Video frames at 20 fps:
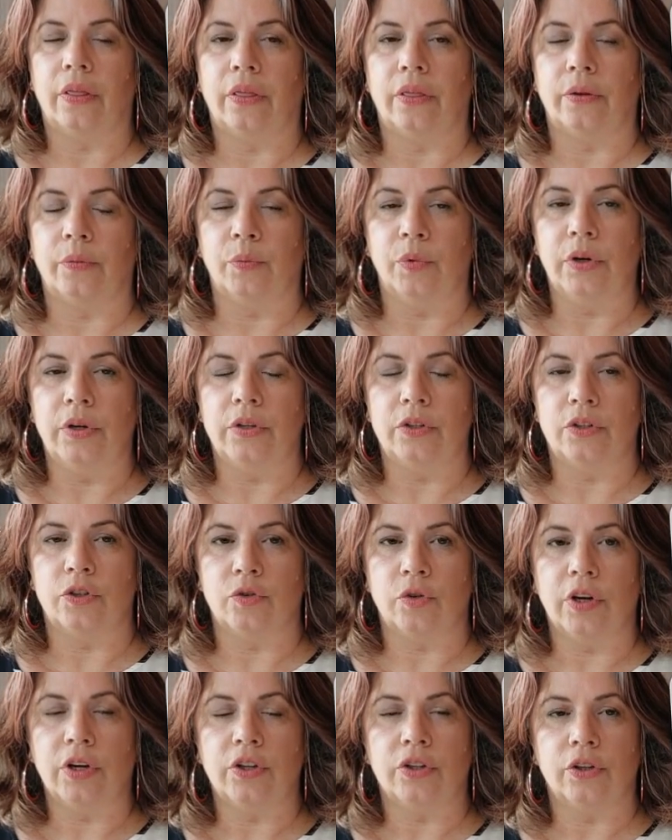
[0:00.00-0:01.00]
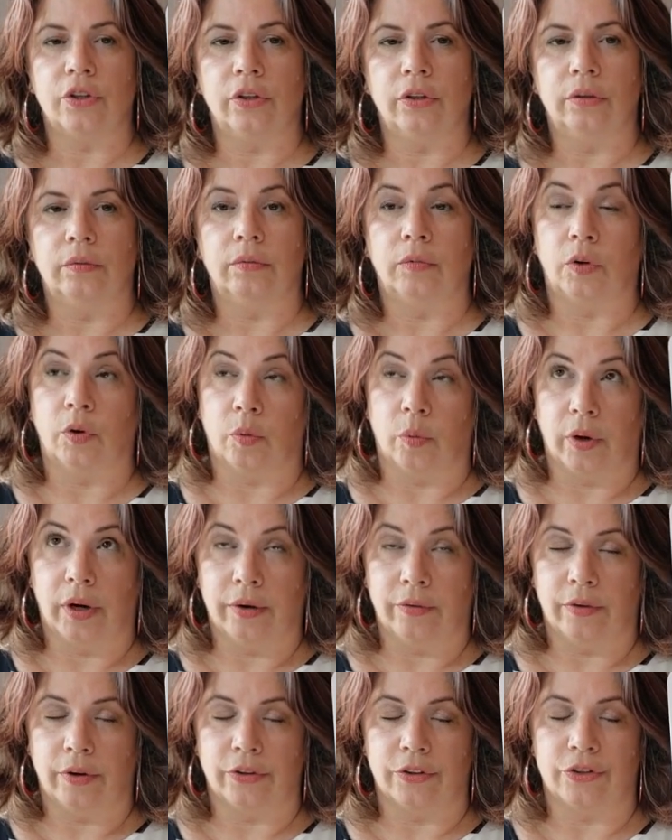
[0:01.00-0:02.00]
the wooden structure, or
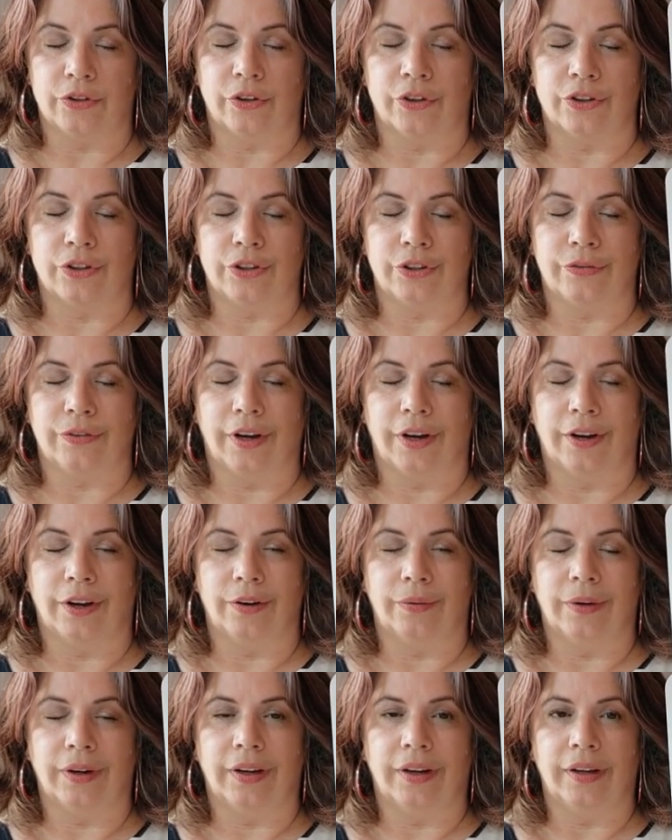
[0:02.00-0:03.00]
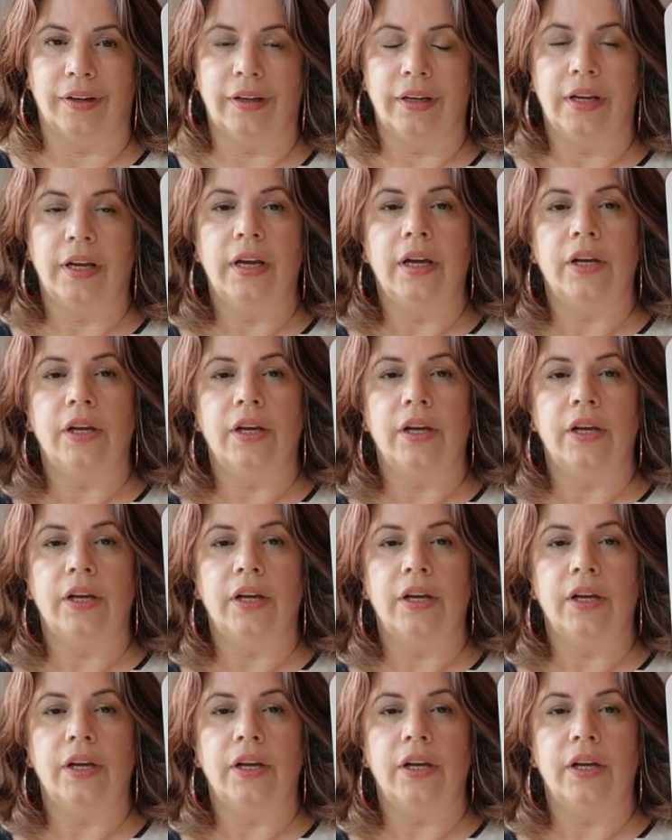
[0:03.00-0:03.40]
whatever other structure you've got going on,